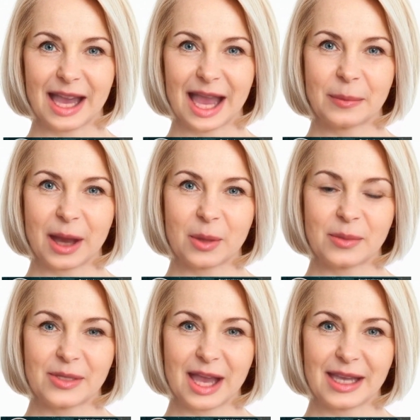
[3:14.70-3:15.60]
and
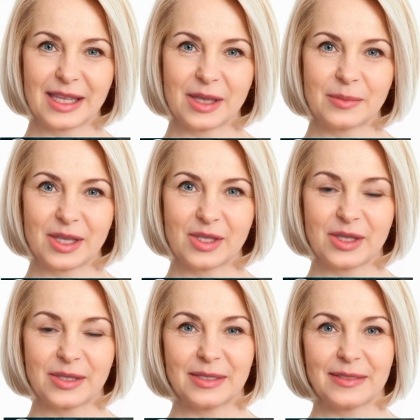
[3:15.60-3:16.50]
powerful editing
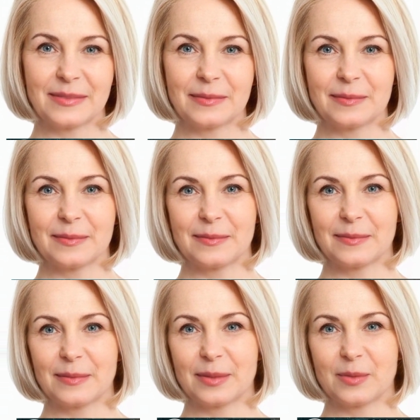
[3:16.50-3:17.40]
features.
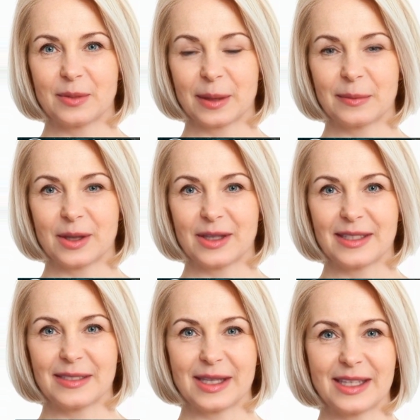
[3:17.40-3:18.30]
Remember,
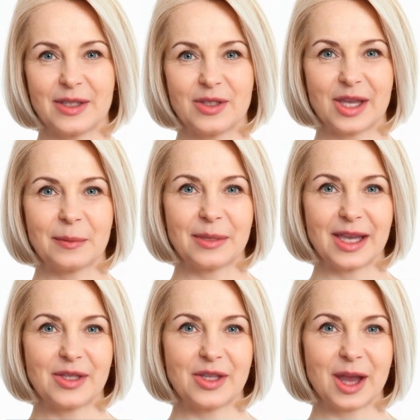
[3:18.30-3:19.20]
these are just
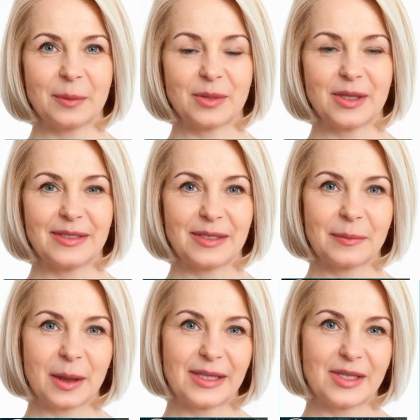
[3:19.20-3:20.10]
potential options
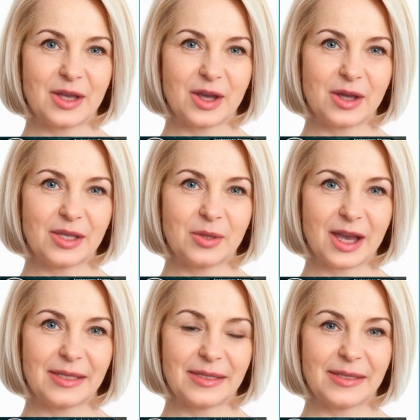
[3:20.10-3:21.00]
based on current
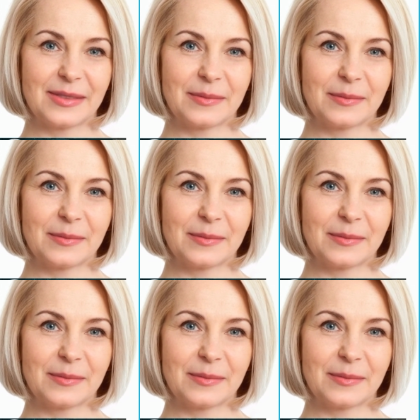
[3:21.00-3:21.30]
trends.